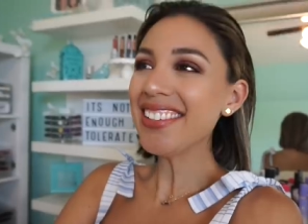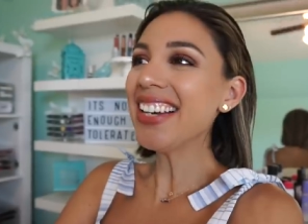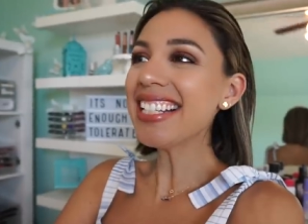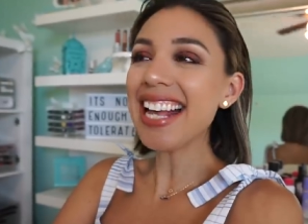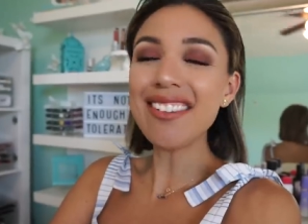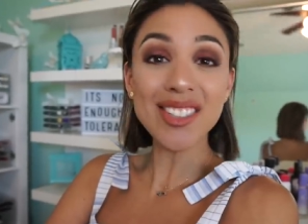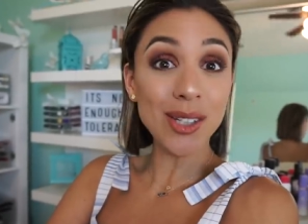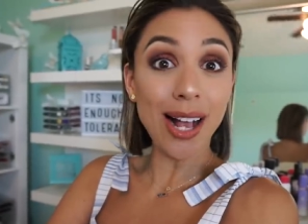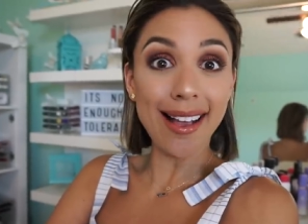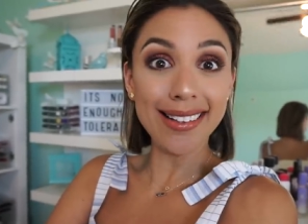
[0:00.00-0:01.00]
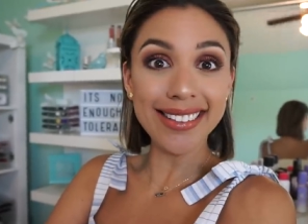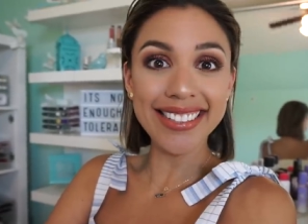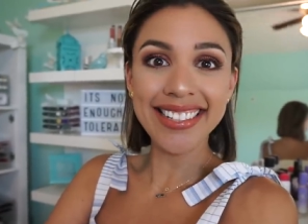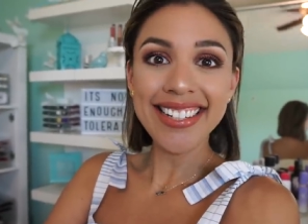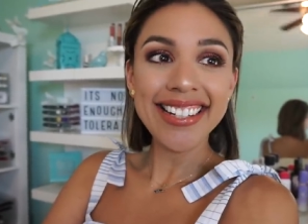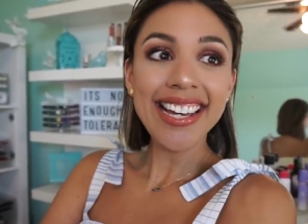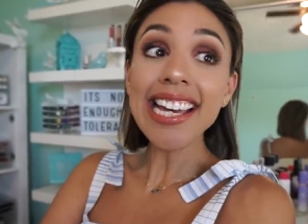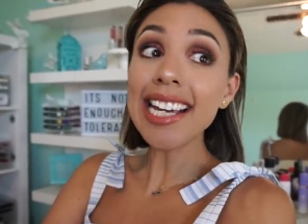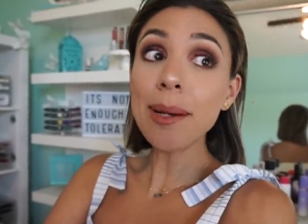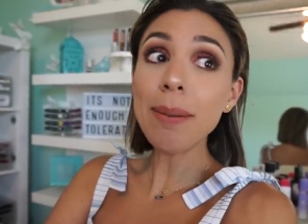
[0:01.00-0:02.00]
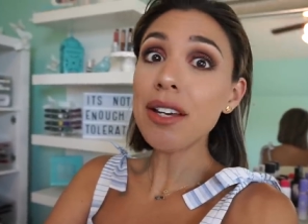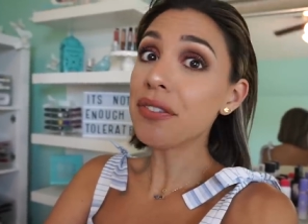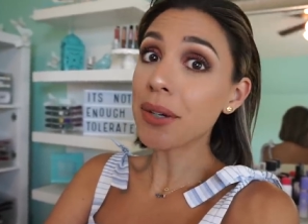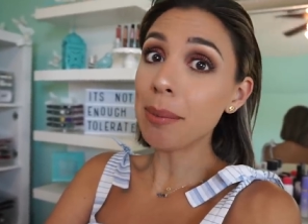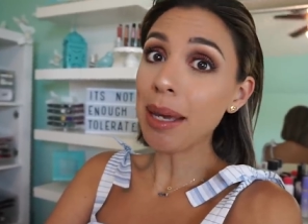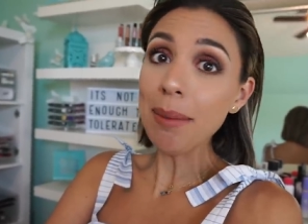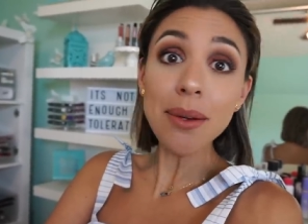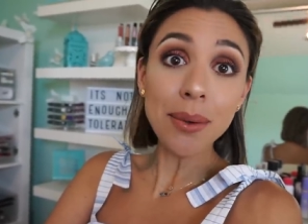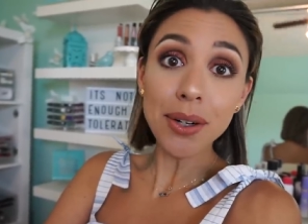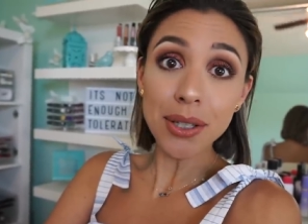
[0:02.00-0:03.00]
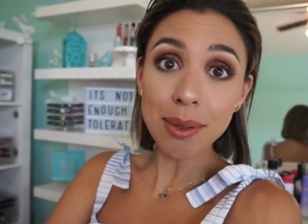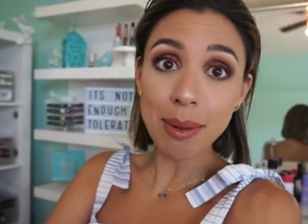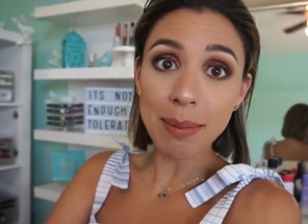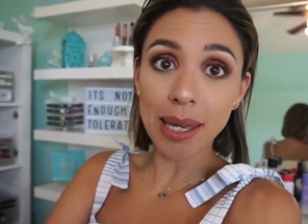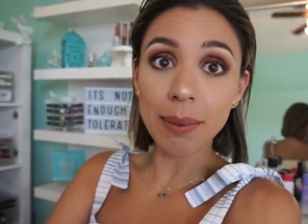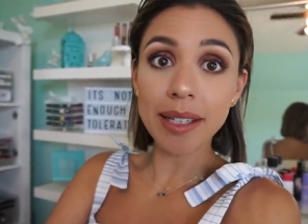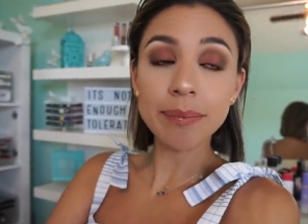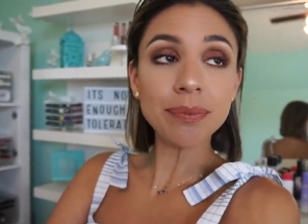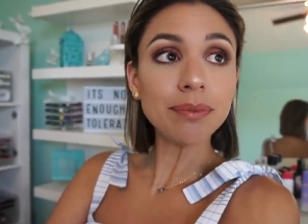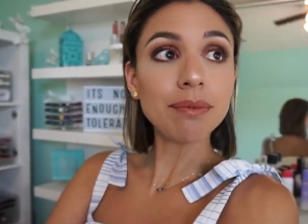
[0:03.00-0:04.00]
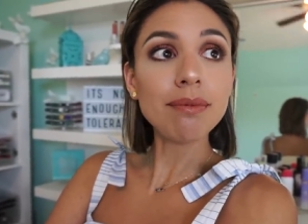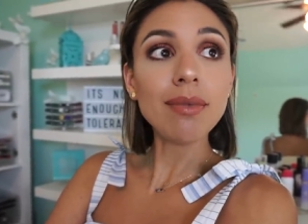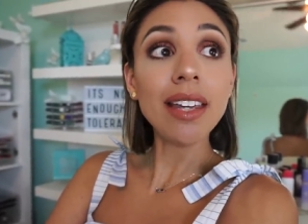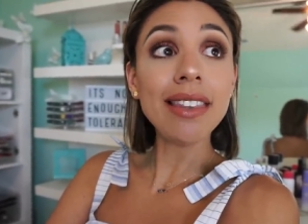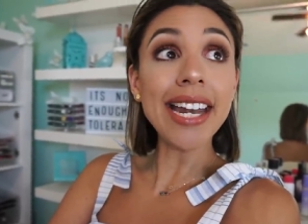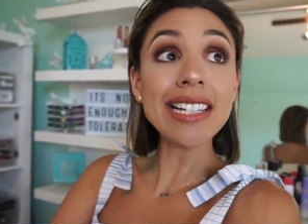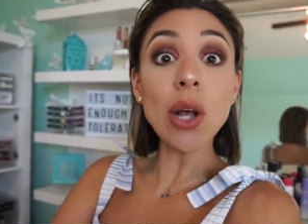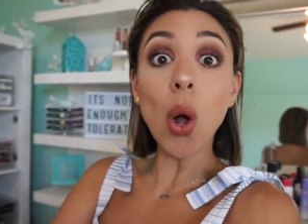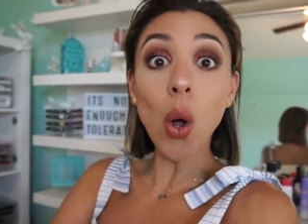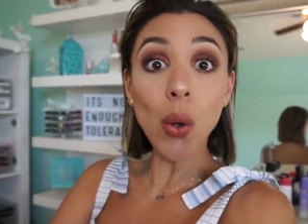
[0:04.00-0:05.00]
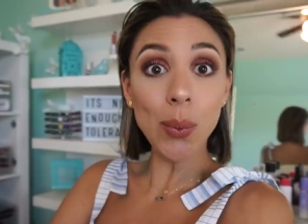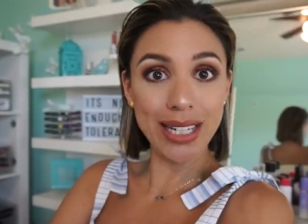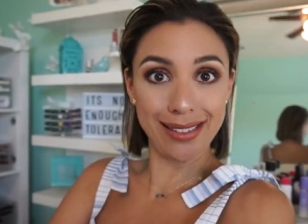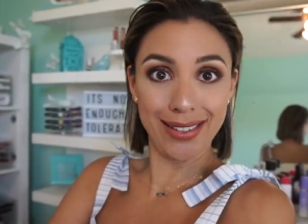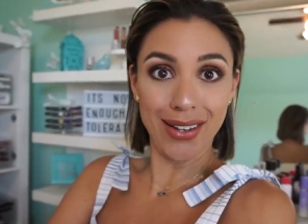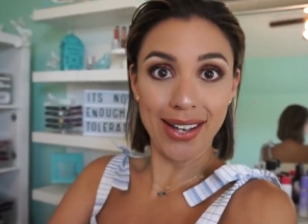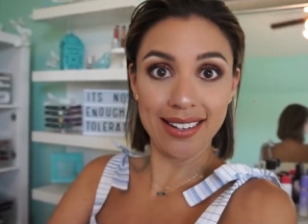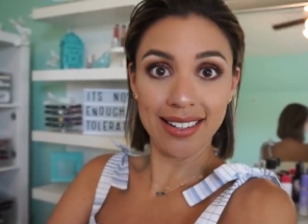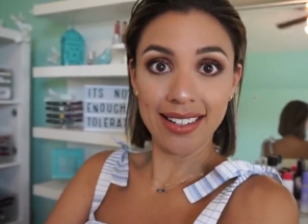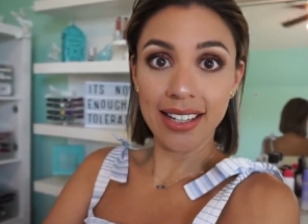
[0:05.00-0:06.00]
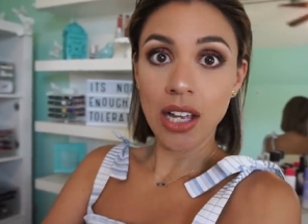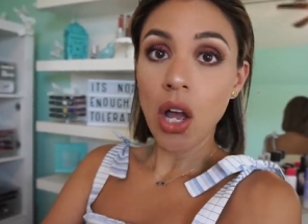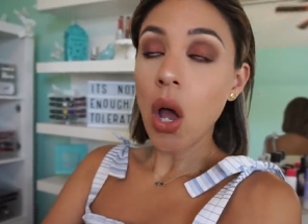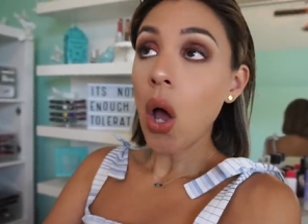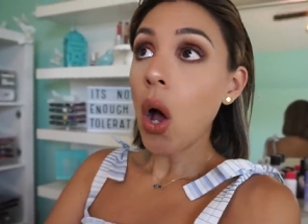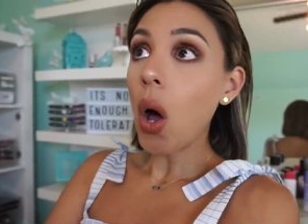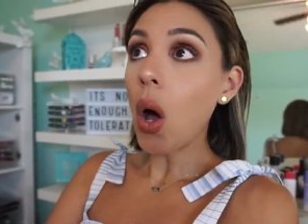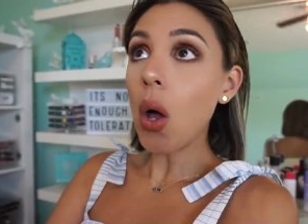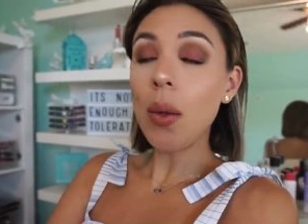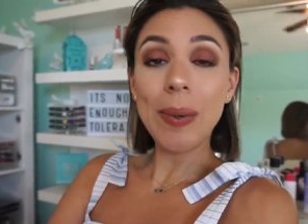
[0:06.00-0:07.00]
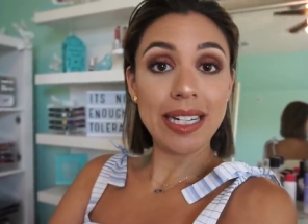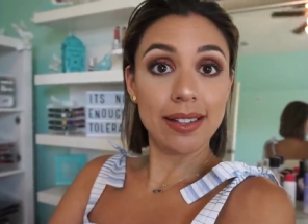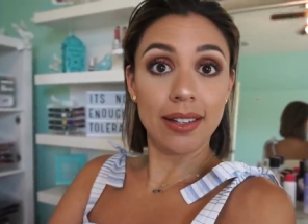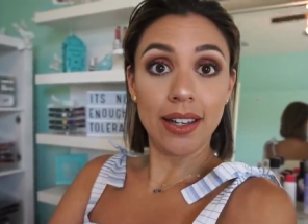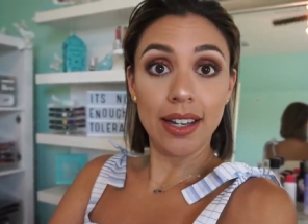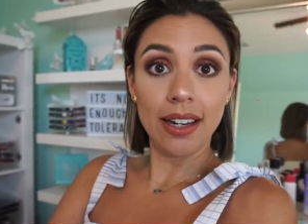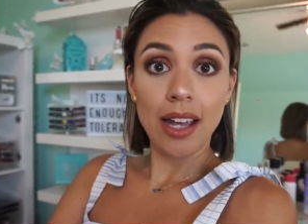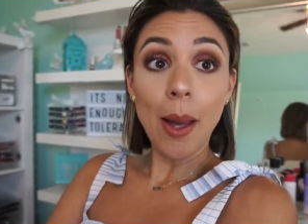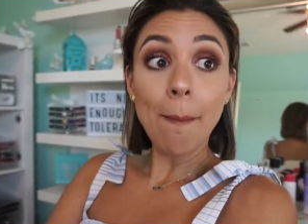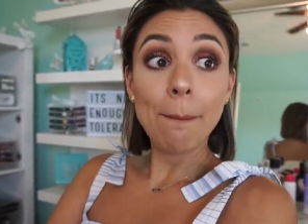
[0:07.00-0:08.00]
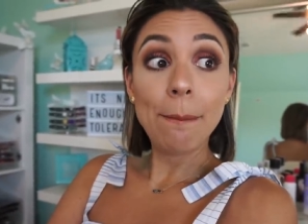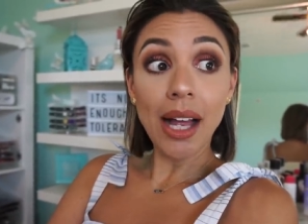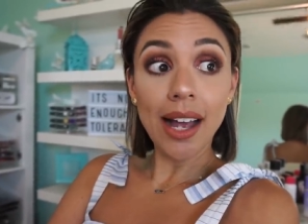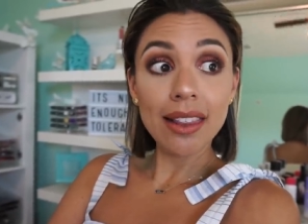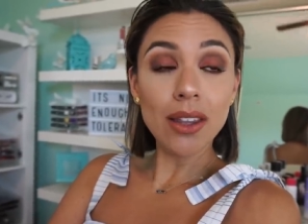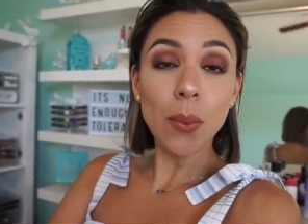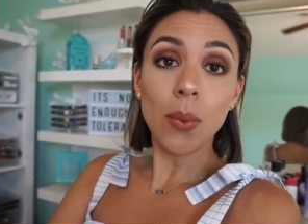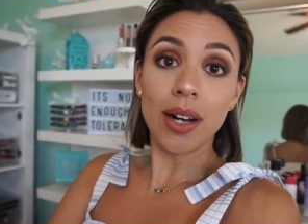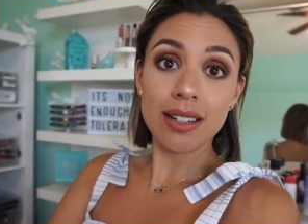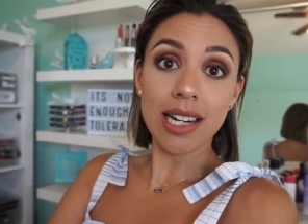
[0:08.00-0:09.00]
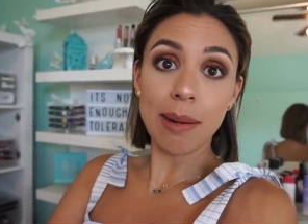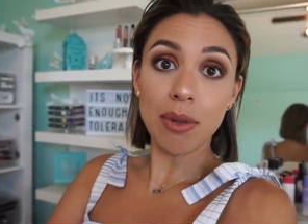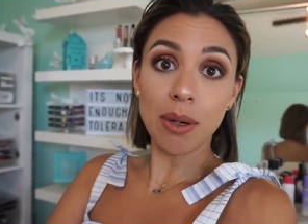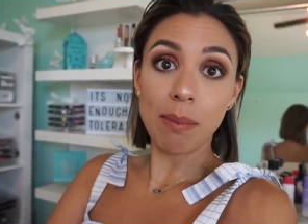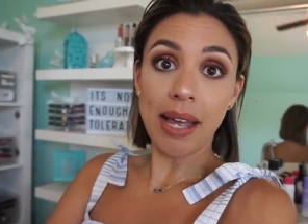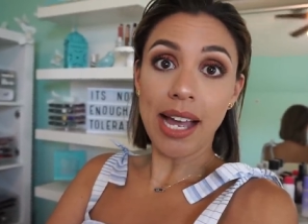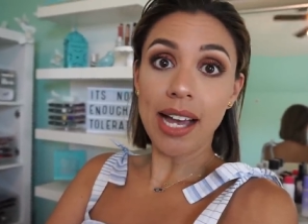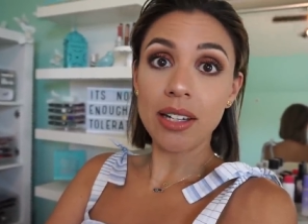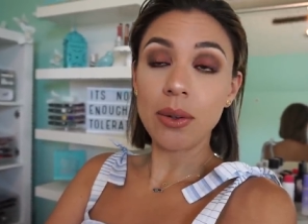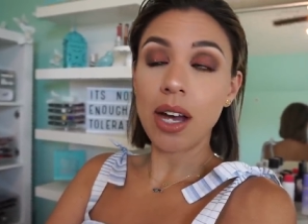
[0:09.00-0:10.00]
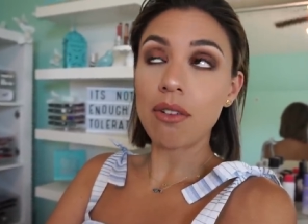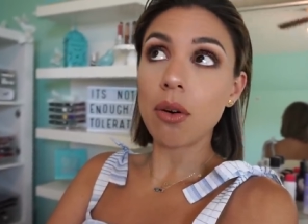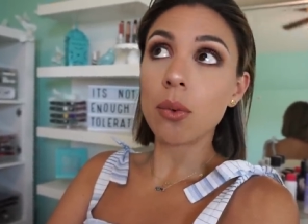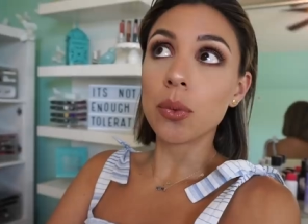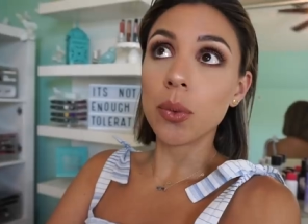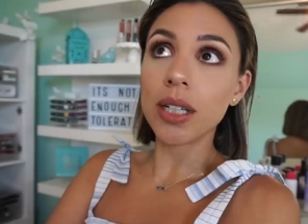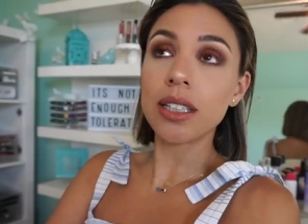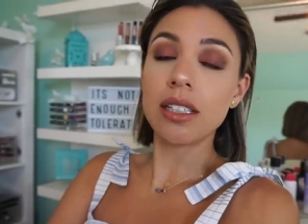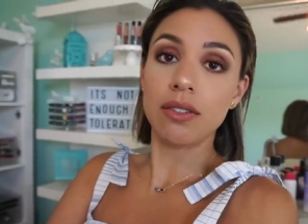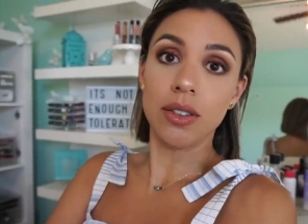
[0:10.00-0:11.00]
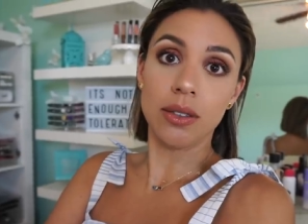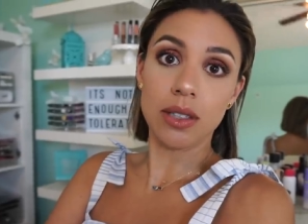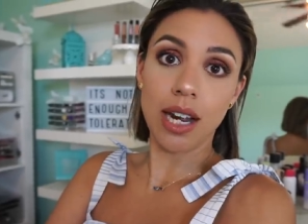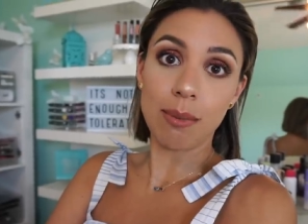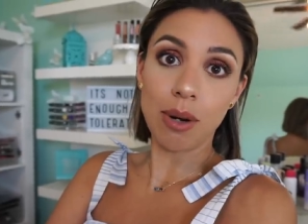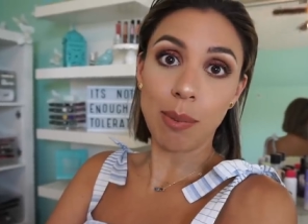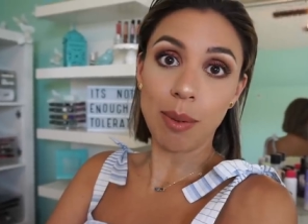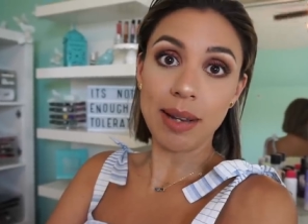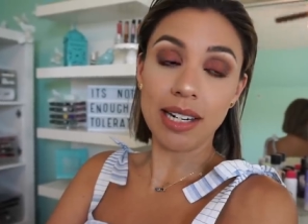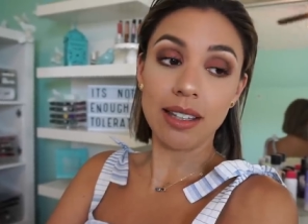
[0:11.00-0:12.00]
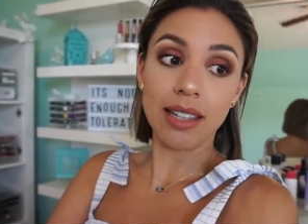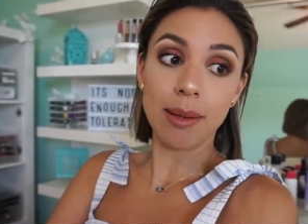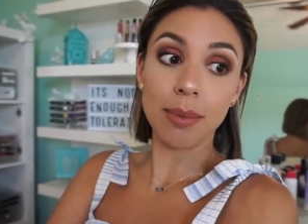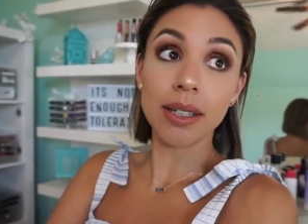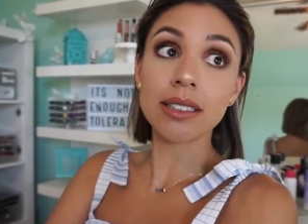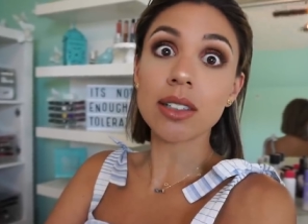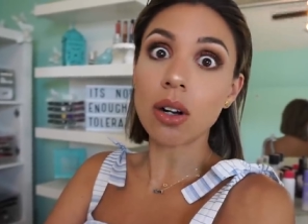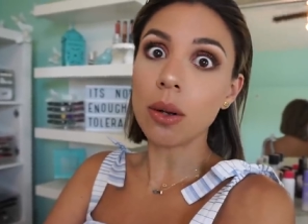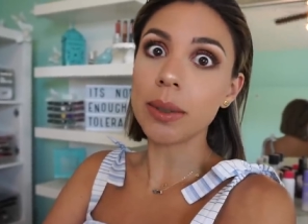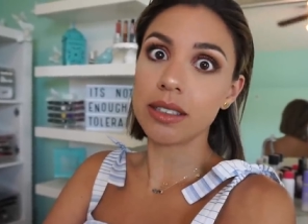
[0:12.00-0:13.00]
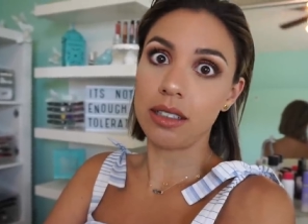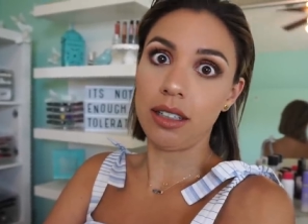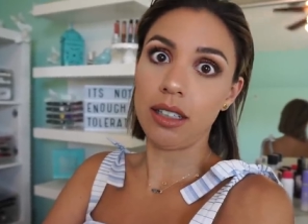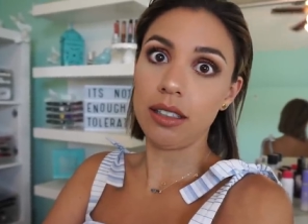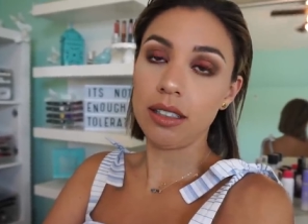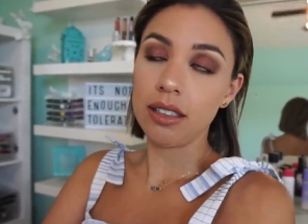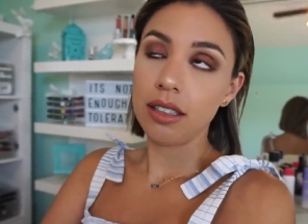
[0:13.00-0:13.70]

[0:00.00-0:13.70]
Do you guys have a child? It could be a fur baby or a human baby that is always good always good, but the one time they're bad, you have a really difficult time reprimanding them because they're always good.